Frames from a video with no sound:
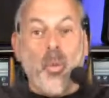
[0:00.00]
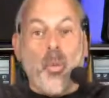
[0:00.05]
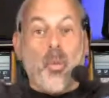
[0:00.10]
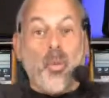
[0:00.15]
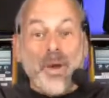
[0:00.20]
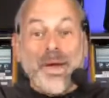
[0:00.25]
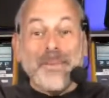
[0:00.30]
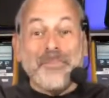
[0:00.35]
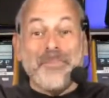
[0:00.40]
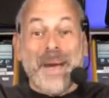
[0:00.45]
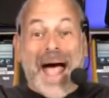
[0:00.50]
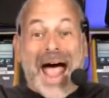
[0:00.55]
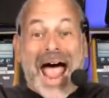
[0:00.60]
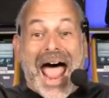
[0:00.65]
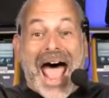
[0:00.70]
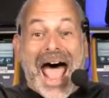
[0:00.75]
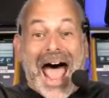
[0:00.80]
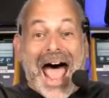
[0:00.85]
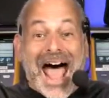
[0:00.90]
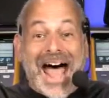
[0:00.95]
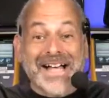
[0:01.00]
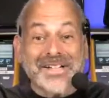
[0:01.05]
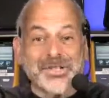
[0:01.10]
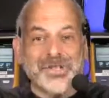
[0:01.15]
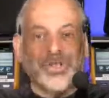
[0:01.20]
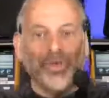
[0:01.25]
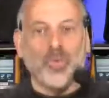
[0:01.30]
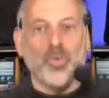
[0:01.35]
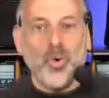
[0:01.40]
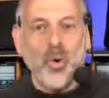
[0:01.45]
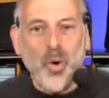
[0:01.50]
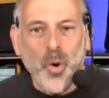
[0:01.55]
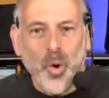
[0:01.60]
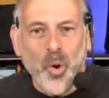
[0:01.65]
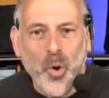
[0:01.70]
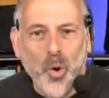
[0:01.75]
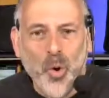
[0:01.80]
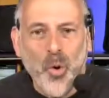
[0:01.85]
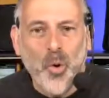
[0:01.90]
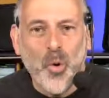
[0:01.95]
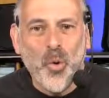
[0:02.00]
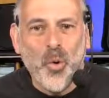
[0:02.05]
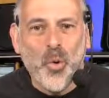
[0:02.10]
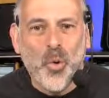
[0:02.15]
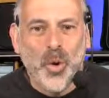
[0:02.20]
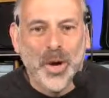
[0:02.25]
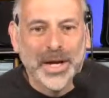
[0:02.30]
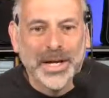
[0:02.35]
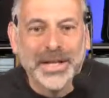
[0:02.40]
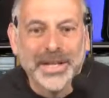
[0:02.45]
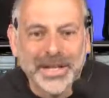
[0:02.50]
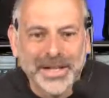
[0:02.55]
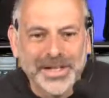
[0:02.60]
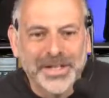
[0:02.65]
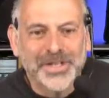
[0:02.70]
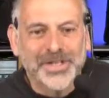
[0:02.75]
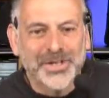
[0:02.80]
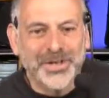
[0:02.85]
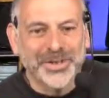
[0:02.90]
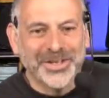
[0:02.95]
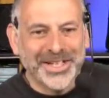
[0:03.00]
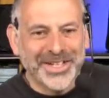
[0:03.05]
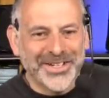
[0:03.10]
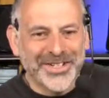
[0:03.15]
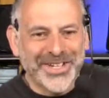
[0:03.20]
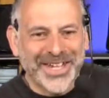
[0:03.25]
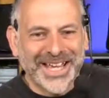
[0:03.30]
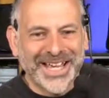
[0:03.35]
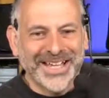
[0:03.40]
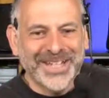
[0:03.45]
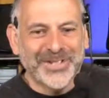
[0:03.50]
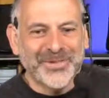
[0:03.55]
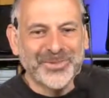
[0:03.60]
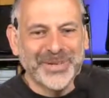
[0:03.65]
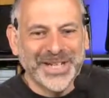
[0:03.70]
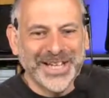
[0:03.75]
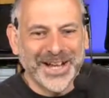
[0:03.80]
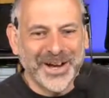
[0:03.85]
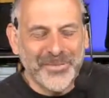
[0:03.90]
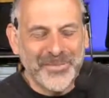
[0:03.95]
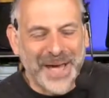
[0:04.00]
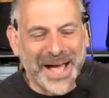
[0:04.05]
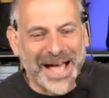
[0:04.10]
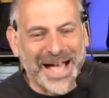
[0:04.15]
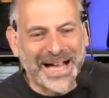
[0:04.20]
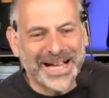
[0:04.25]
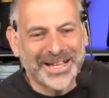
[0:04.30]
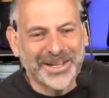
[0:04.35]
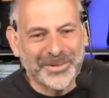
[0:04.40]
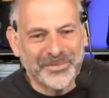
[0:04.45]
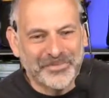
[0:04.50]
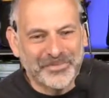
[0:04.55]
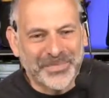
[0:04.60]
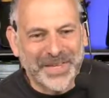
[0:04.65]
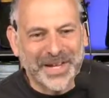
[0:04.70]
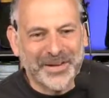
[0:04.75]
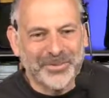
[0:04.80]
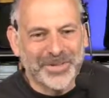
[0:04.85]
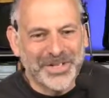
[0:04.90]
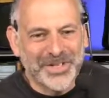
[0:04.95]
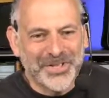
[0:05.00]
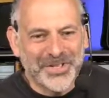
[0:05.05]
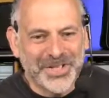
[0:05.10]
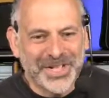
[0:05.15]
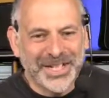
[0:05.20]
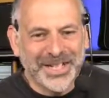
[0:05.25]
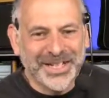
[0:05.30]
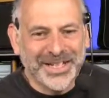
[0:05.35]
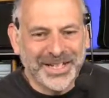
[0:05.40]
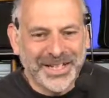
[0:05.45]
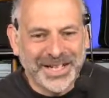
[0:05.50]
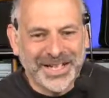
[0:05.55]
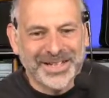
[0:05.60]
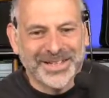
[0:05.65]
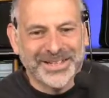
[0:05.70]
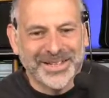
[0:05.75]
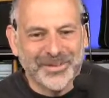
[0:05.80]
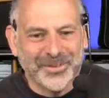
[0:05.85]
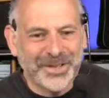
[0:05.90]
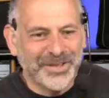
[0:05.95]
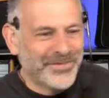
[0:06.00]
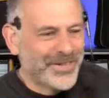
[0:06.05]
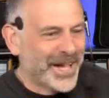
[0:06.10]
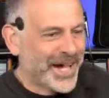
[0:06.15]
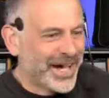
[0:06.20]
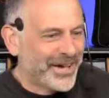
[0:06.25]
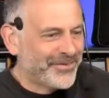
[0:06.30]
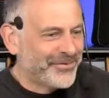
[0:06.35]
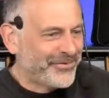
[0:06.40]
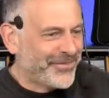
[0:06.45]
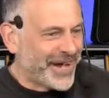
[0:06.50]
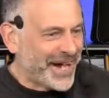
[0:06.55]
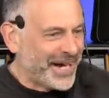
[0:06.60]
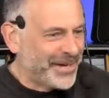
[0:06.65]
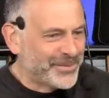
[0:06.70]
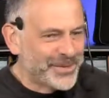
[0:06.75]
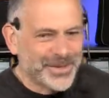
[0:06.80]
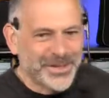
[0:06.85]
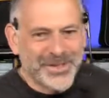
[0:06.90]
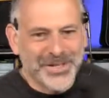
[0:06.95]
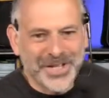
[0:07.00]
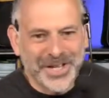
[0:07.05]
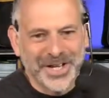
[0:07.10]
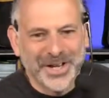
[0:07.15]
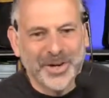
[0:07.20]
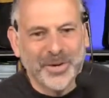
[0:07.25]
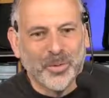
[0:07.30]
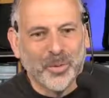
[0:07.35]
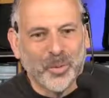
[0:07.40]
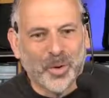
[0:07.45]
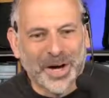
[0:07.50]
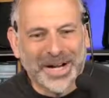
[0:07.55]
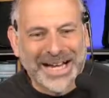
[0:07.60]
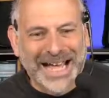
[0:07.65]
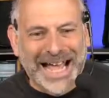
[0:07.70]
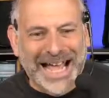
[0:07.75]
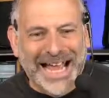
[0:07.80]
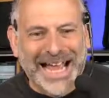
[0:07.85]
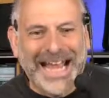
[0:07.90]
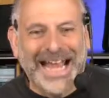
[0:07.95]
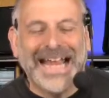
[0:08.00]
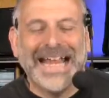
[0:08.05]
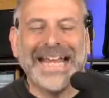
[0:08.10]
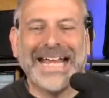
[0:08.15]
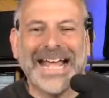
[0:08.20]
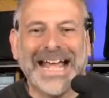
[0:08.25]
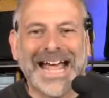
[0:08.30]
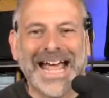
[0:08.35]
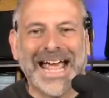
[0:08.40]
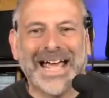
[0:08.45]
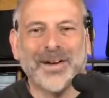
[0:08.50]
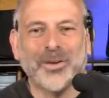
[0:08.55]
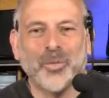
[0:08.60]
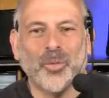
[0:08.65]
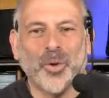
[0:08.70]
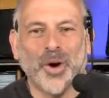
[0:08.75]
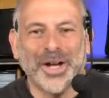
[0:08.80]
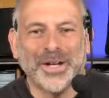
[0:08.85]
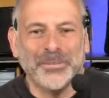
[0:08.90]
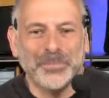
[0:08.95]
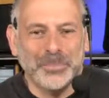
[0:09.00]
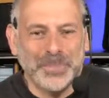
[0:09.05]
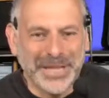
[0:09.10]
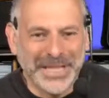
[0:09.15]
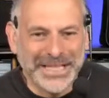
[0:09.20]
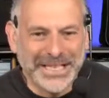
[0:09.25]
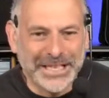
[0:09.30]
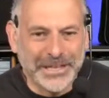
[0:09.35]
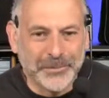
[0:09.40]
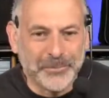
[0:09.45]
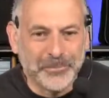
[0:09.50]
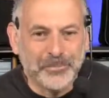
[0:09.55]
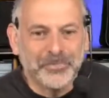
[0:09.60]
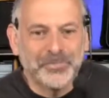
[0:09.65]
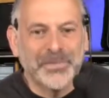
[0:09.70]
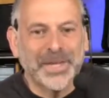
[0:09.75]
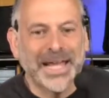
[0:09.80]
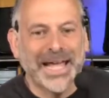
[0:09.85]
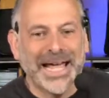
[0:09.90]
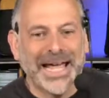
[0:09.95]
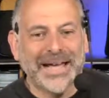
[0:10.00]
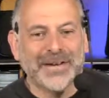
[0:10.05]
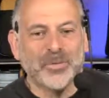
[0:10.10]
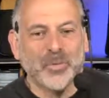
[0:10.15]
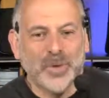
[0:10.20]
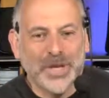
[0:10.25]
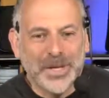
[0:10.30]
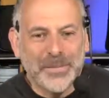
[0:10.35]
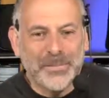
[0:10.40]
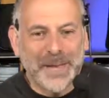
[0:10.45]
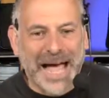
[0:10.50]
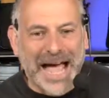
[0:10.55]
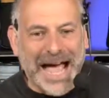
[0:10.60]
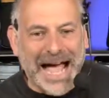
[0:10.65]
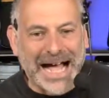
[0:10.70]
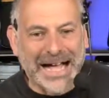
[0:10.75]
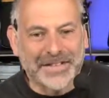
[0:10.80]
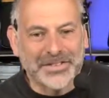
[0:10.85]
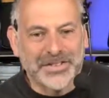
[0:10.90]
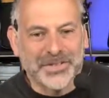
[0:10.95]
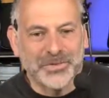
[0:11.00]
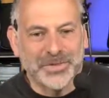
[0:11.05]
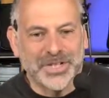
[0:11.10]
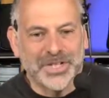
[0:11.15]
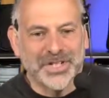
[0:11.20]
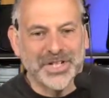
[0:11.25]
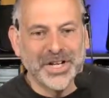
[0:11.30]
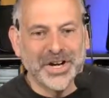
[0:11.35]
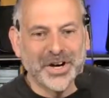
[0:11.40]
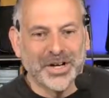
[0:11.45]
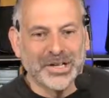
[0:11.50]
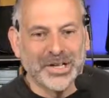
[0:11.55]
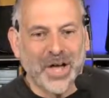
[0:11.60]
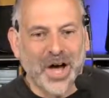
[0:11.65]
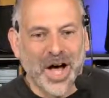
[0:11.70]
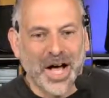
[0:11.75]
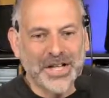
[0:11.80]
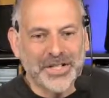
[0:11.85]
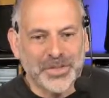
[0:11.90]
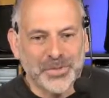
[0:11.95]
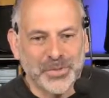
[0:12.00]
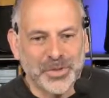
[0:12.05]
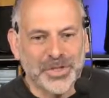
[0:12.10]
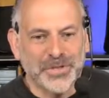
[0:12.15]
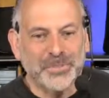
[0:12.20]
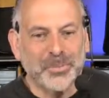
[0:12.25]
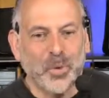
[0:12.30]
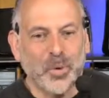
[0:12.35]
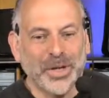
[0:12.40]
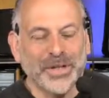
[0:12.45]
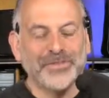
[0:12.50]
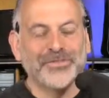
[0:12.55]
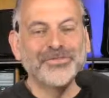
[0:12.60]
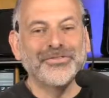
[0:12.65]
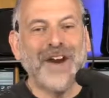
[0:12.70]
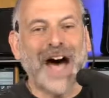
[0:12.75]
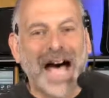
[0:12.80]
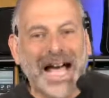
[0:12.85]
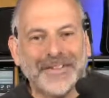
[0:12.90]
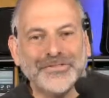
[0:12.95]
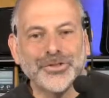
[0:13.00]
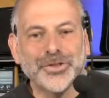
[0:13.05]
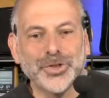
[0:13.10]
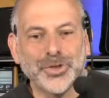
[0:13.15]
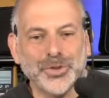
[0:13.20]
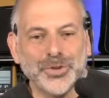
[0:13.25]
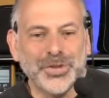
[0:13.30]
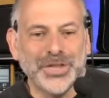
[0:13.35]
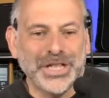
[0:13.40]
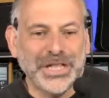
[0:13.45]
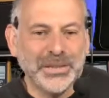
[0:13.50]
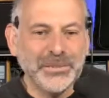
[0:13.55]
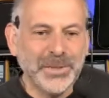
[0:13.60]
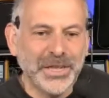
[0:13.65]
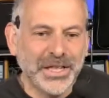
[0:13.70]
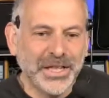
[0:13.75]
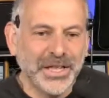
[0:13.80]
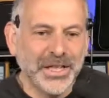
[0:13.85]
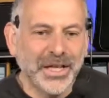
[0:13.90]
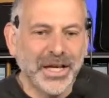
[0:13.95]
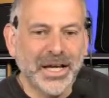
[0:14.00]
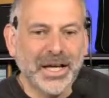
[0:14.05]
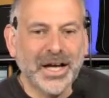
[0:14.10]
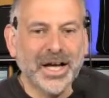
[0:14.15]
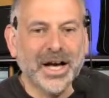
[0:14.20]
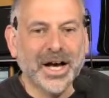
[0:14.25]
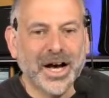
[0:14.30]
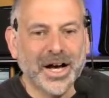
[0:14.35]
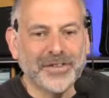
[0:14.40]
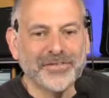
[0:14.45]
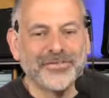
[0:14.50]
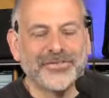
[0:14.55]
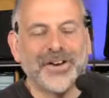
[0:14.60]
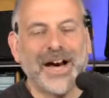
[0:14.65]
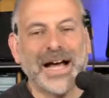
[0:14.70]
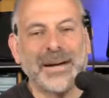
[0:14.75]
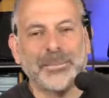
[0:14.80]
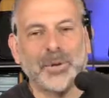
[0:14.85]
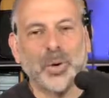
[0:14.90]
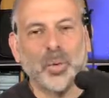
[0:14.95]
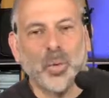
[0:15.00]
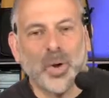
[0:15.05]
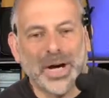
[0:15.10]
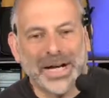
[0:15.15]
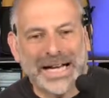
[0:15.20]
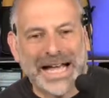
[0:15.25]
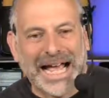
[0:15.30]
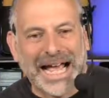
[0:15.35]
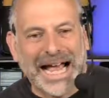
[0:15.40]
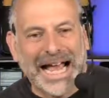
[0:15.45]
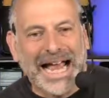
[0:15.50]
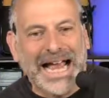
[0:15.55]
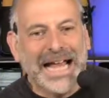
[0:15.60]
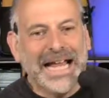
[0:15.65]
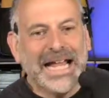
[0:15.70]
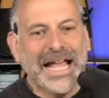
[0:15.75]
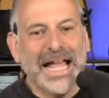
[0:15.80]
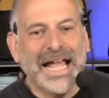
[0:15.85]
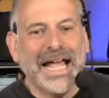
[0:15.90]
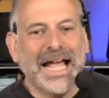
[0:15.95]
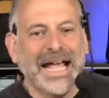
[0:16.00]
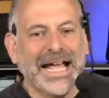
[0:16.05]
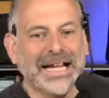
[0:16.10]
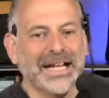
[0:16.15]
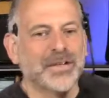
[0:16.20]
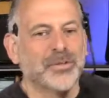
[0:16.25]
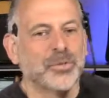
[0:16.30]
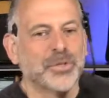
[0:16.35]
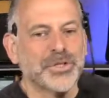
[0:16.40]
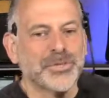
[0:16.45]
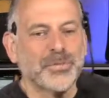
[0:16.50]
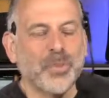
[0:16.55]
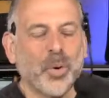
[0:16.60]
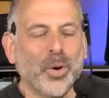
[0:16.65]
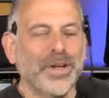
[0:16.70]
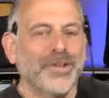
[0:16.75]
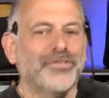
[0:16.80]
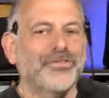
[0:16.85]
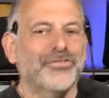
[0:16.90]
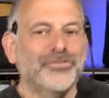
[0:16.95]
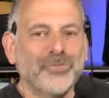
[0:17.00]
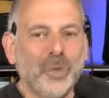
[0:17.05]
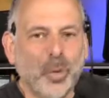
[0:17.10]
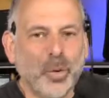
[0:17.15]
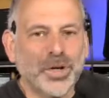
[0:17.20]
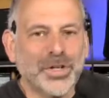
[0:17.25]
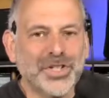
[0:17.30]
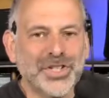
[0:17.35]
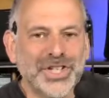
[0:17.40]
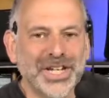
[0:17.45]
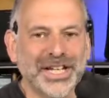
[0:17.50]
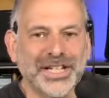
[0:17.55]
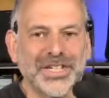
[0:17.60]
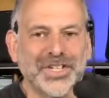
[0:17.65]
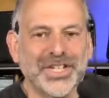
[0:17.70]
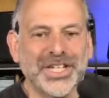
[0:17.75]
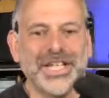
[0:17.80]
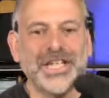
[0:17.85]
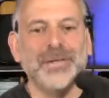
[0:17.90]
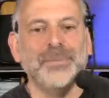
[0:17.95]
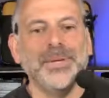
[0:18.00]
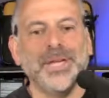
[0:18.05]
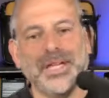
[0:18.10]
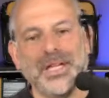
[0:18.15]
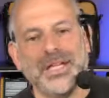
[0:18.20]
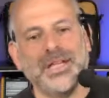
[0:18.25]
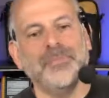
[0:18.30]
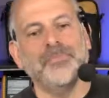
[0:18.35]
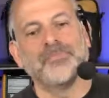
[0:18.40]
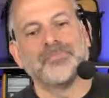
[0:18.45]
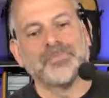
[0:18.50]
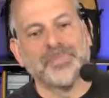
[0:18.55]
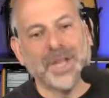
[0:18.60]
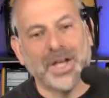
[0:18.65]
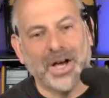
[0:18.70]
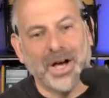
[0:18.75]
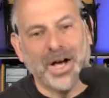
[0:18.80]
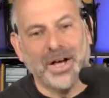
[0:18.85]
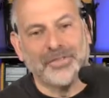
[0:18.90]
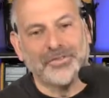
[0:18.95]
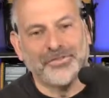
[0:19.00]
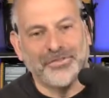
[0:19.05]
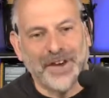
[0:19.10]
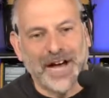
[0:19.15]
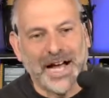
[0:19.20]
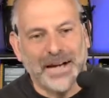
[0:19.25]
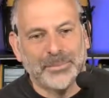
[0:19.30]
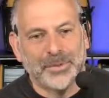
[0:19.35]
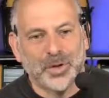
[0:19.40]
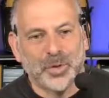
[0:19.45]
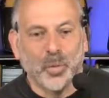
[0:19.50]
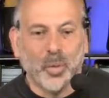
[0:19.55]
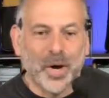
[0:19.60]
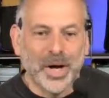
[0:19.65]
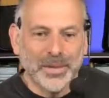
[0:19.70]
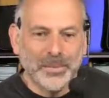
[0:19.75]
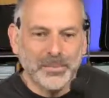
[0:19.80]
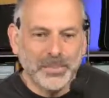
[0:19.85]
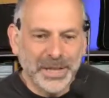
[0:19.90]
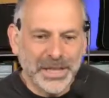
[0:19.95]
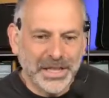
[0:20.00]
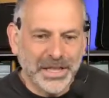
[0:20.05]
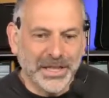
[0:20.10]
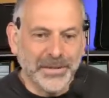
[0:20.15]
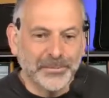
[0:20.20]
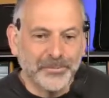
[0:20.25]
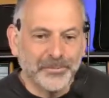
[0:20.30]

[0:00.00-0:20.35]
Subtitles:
We passed! Woohoo! So in this case, we come back and we see that we've got fibers 1A and 1B. And we passed. We see our loss was 0.52 dB on fiber 1A, and it was 0.46 dB on fiber 1B.